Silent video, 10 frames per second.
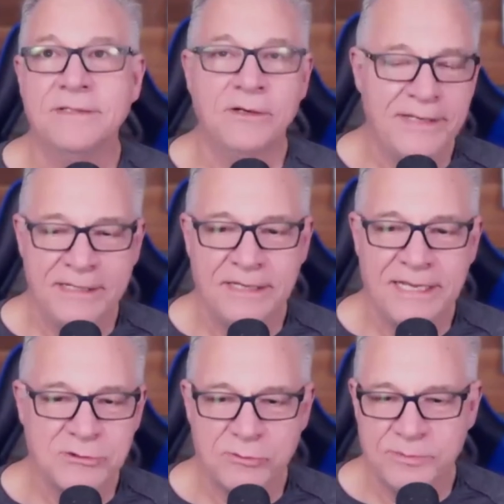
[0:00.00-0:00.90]
you know,
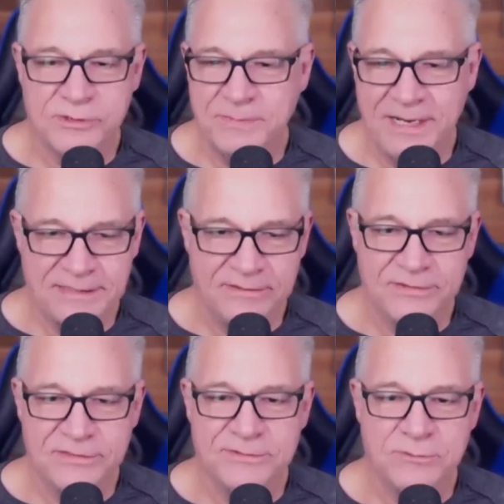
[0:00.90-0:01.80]
intellectual perspective
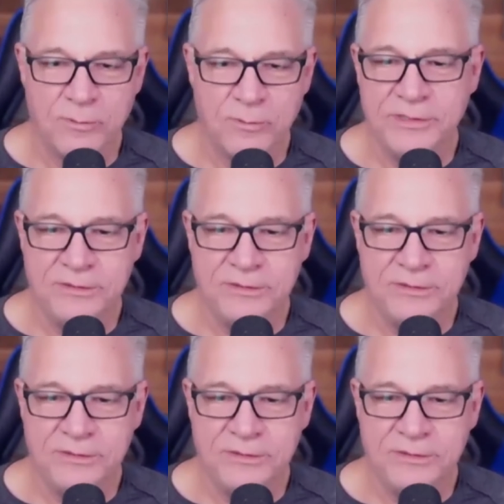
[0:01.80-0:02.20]
in terms of what we're